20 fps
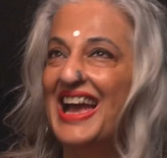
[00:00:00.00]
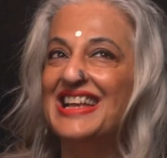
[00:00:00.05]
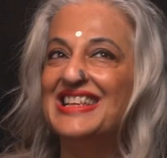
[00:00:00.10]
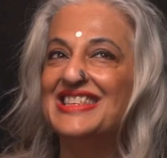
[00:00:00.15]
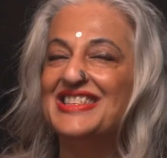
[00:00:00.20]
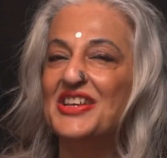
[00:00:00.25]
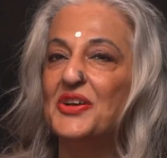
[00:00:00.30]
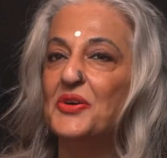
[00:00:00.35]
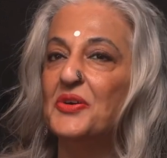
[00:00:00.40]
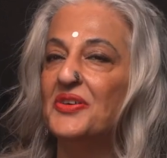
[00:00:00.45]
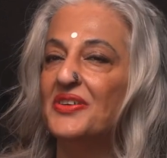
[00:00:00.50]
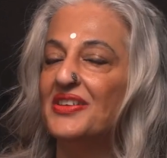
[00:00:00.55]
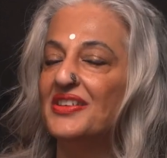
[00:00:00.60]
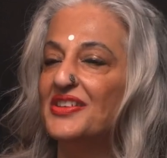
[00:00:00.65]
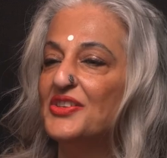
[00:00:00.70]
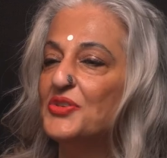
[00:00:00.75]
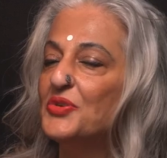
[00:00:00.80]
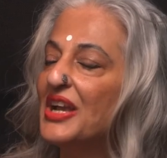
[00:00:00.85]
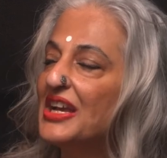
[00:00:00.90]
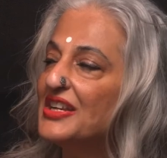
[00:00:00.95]
So
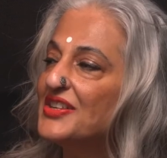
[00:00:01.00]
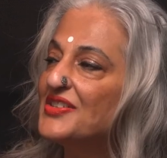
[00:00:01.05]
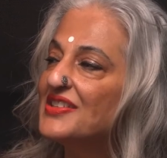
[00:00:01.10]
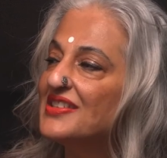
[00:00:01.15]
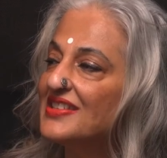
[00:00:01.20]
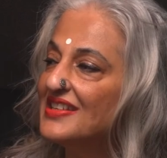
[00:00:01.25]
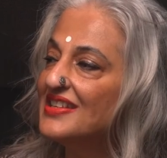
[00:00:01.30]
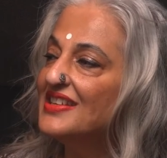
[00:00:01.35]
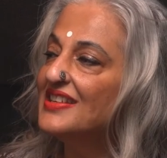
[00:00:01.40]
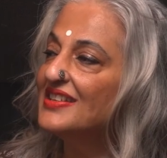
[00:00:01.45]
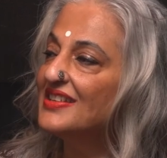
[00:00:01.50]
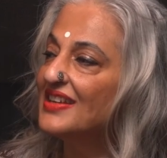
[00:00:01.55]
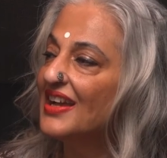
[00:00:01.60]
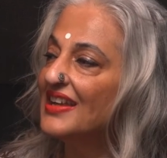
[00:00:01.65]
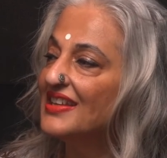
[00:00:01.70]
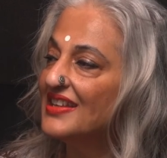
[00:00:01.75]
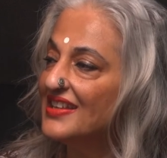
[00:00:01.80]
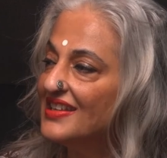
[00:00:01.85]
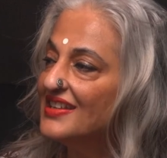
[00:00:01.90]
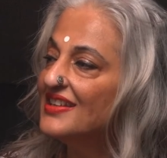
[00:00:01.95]
you get to see
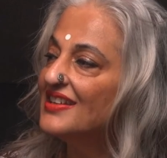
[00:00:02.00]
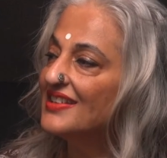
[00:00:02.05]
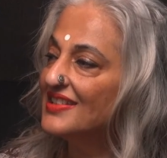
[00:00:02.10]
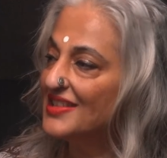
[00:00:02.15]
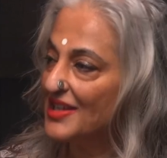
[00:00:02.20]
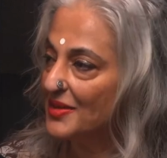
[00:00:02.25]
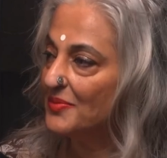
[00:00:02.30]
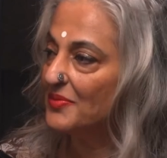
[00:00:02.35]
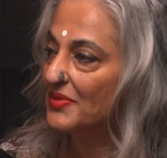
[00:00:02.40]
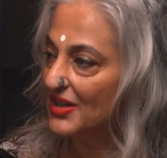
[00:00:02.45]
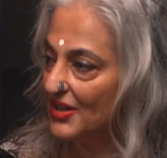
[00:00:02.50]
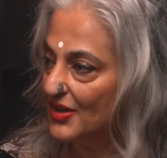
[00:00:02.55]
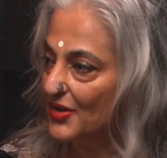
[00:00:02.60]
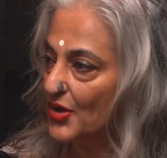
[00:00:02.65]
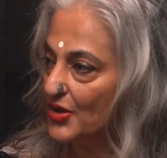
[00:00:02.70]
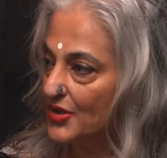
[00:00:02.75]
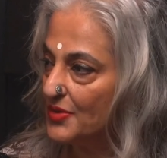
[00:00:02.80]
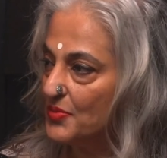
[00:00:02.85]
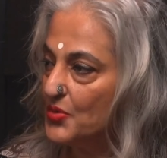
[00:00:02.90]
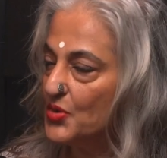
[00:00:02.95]
and hear them a
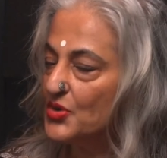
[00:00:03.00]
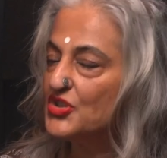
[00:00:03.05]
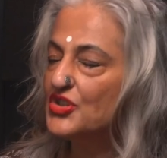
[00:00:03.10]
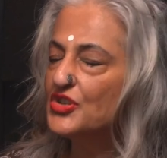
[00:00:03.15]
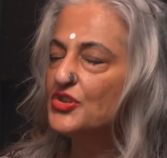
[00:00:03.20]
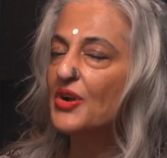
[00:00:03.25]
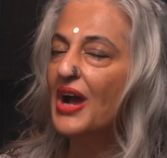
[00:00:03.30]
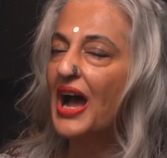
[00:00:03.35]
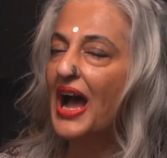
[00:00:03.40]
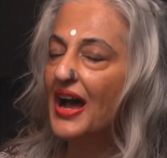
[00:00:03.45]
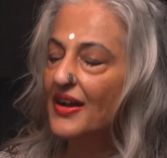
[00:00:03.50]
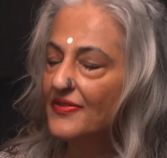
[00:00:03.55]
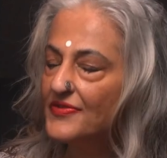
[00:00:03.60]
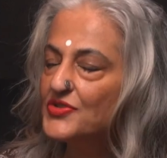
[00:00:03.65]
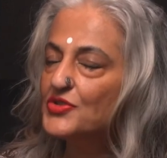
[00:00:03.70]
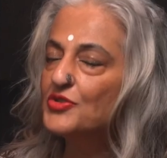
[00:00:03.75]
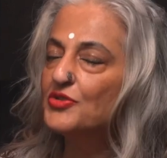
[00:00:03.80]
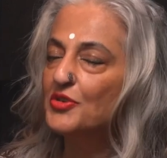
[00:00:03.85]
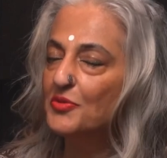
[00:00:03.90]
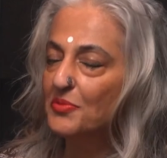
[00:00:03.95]
lot more. So you have
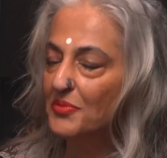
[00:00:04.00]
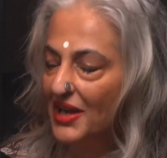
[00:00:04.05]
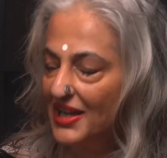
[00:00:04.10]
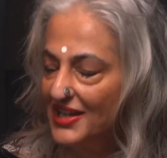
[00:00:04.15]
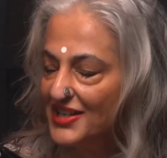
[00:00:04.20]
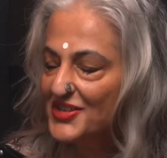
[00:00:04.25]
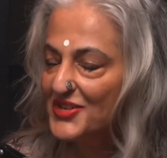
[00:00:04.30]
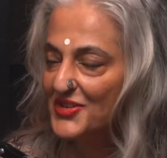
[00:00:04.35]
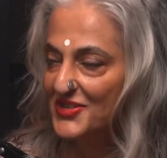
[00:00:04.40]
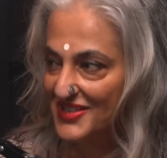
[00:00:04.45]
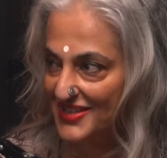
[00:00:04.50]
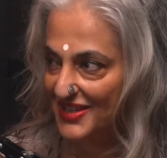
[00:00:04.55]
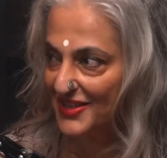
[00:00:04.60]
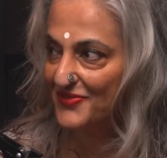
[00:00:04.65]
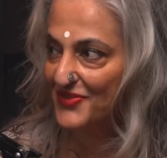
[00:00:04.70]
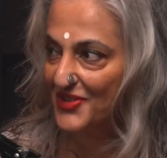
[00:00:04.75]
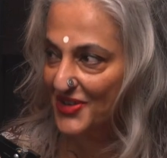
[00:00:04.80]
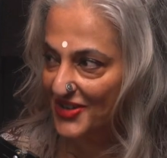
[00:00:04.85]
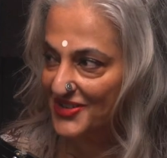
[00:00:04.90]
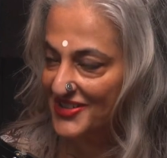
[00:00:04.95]
to remind yourself
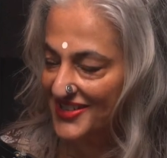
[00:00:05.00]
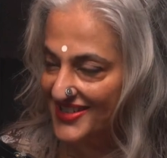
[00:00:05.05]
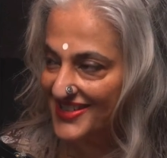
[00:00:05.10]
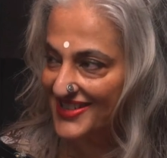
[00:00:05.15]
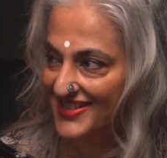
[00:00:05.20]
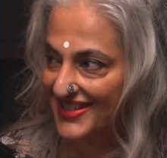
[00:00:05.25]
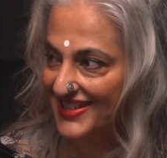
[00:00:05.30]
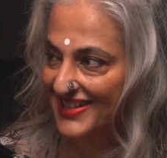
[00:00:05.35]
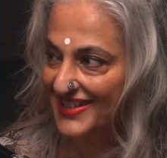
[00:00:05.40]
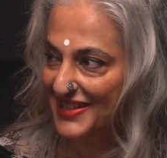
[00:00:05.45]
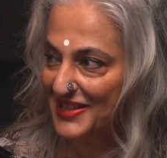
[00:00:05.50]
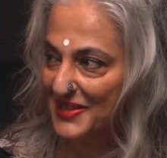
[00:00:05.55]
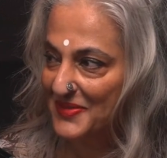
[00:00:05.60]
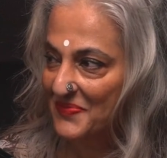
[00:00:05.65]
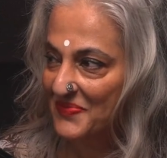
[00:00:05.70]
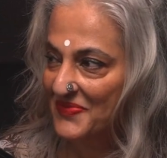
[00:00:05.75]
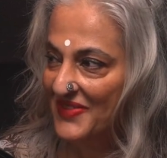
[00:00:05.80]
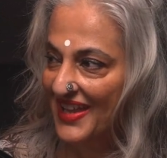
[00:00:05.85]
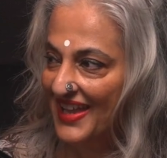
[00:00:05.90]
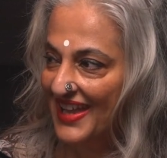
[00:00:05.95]
constantly
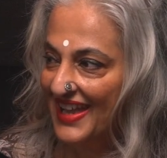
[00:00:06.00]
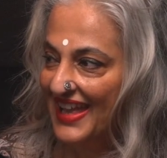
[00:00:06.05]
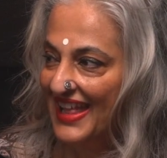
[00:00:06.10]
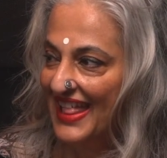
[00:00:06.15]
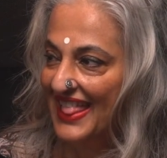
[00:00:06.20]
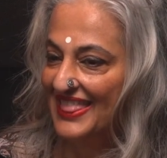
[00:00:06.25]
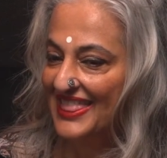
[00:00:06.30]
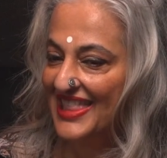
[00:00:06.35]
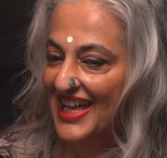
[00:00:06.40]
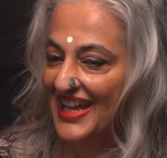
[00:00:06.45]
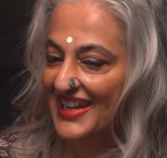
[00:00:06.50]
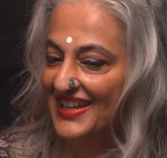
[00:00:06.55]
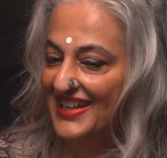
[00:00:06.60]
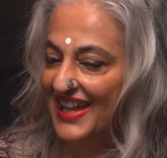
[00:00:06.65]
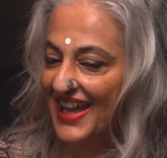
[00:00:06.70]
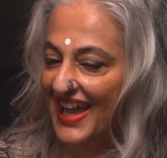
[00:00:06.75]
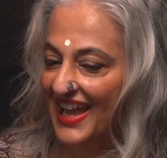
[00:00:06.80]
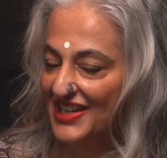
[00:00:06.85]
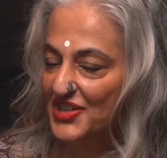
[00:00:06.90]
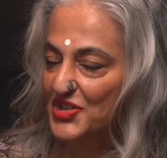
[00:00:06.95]
that
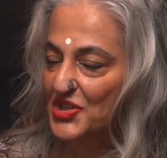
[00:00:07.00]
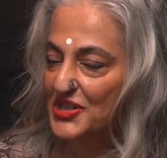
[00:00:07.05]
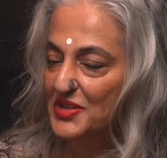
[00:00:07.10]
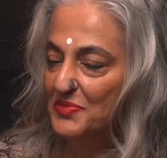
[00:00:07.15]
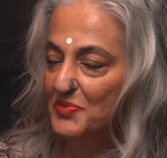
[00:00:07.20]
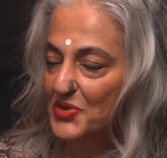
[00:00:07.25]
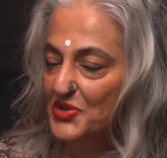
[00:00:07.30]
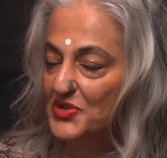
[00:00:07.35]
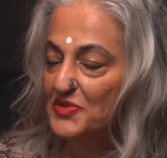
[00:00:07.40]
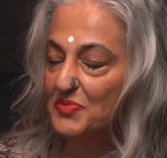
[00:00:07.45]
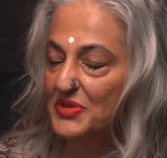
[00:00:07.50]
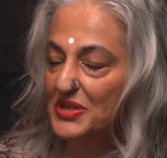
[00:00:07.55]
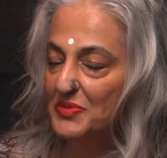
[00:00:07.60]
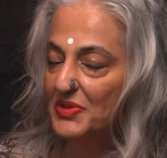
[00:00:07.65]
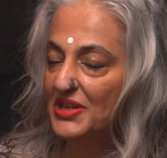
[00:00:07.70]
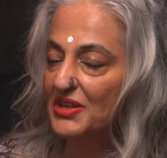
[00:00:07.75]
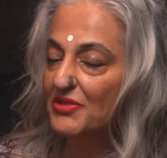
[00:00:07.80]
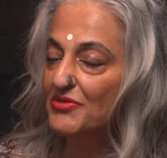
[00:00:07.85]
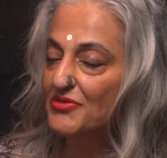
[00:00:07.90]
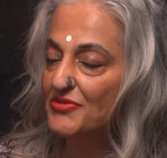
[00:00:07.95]
actually most
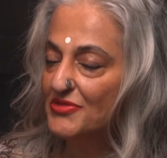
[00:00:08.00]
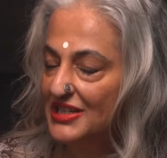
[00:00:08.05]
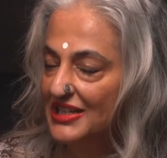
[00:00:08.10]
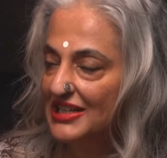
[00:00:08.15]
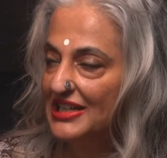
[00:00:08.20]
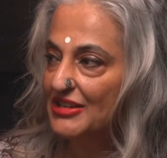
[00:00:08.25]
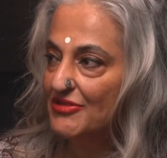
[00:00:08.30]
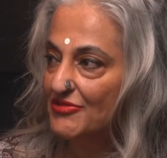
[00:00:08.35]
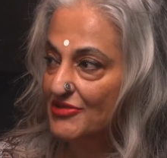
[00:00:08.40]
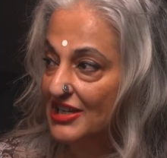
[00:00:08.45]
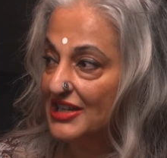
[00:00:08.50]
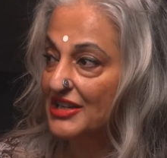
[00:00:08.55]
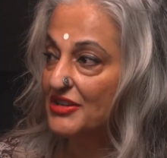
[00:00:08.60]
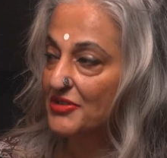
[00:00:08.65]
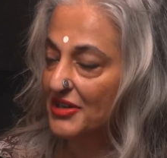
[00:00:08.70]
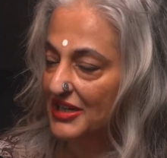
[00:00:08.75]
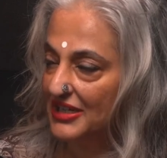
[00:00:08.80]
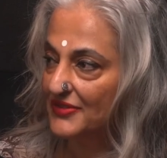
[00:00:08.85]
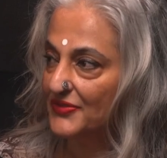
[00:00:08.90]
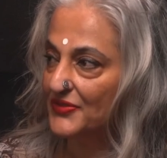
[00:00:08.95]
people are really, really
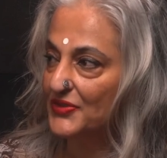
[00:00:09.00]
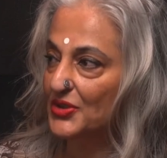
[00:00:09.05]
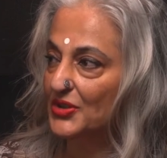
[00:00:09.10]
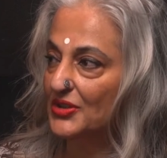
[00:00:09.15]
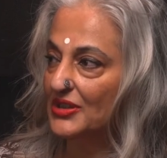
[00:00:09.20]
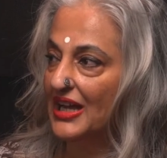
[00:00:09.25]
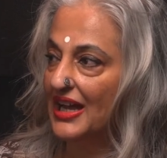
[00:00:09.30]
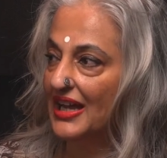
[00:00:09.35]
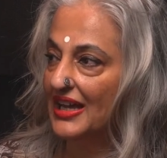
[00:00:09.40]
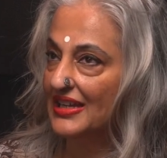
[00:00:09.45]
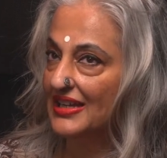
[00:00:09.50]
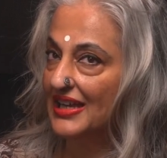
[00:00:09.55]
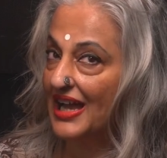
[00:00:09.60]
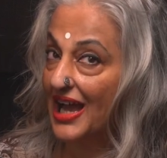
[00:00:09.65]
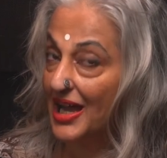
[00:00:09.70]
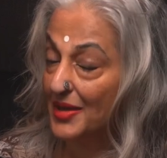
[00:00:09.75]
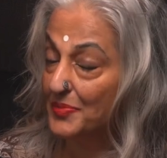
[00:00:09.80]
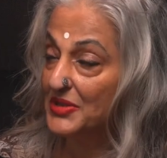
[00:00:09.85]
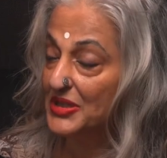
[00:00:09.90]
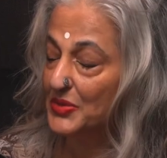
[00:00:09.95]
grateful and
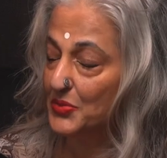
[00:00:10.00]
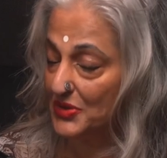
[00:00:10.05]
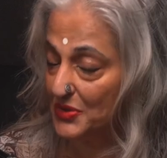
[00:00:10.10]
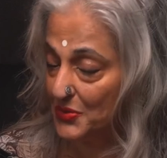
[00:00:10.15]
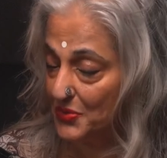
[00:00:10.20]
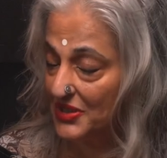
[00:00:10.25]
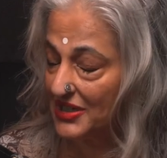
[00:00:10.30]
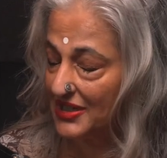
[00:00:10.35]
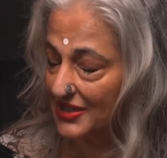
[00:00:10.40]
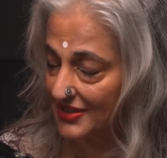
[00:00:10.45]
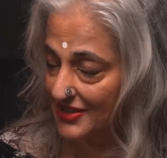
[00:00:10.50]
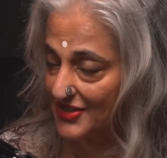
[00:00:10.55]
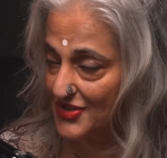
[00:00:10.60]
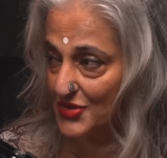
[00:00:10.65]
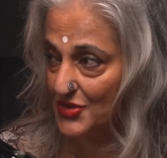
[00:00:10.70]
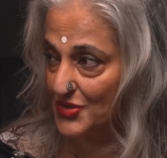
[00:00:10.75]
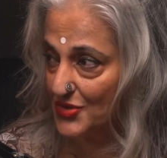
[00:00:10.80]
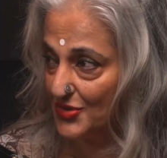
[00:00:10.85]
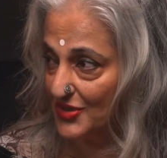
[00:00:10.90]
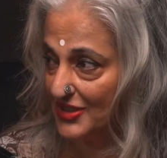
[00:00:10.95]
happy with the work that
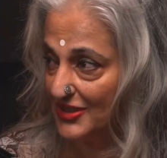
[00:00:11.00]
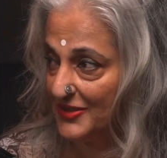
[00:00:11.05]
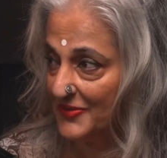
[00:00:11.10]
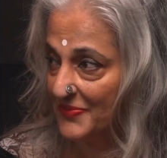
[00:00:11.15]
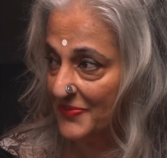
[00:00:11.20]
you're doing.